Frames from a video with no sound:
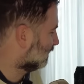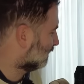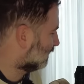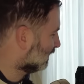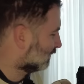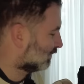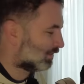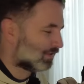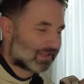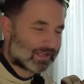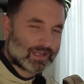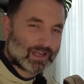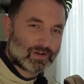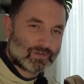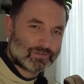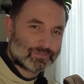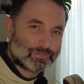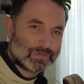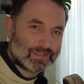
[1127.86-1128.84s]
this
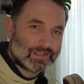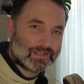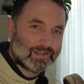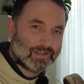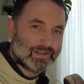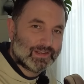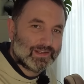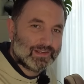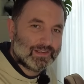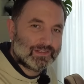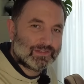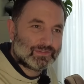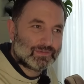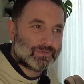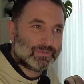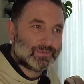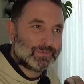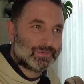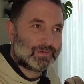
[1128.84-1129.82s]
allows me
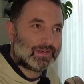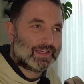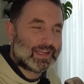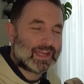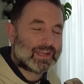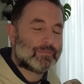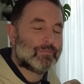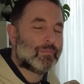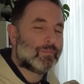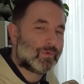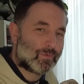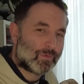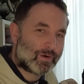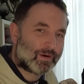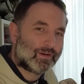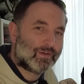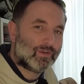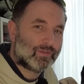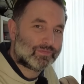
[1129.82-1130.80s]
to get
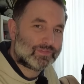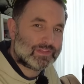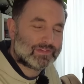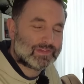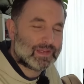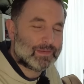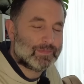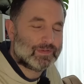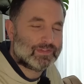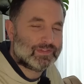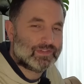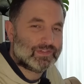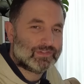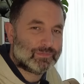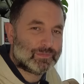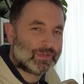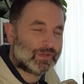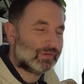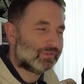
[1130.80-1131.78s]
more of these
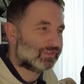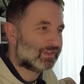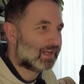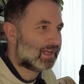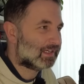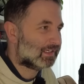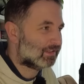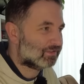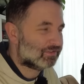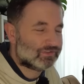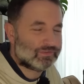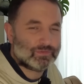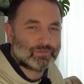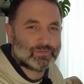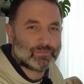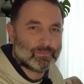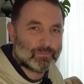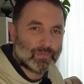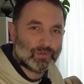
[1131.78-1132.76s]
images because I can
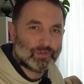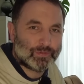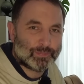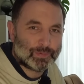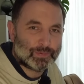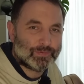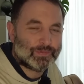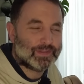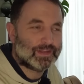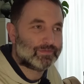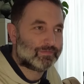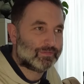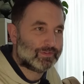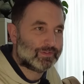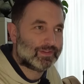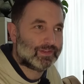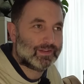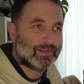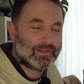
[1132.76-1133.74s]
shoot multiple
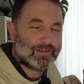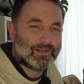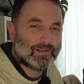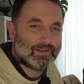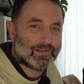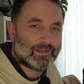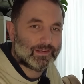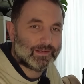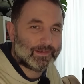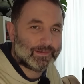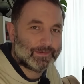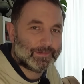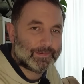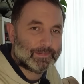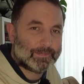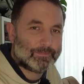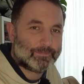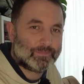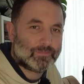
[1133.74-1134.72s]
different
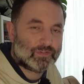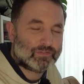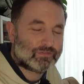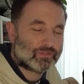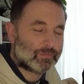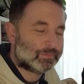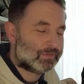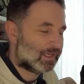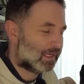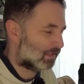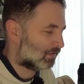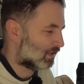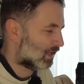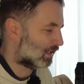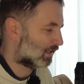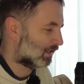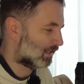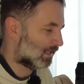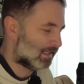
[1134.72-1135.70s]
subjects.
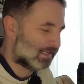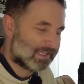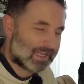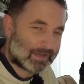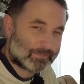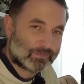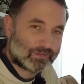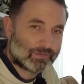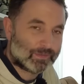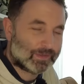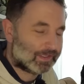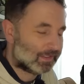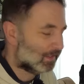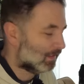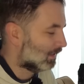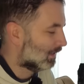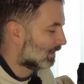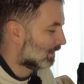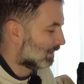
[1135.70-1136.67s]
I can adapt to it.
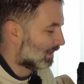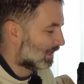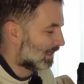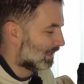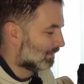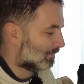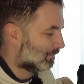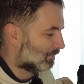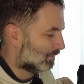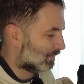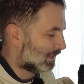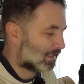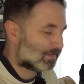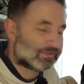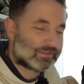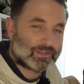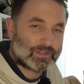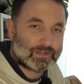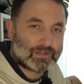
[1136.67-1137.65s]
And
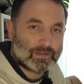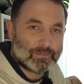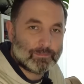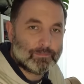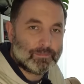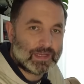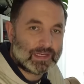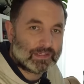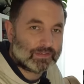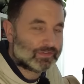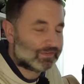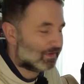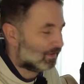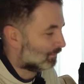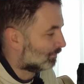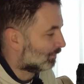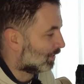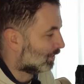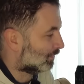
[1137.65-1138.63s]
that's the biggest
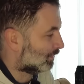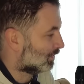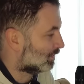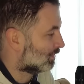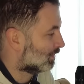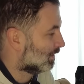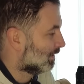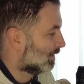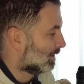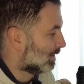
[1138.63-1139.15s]
advantage.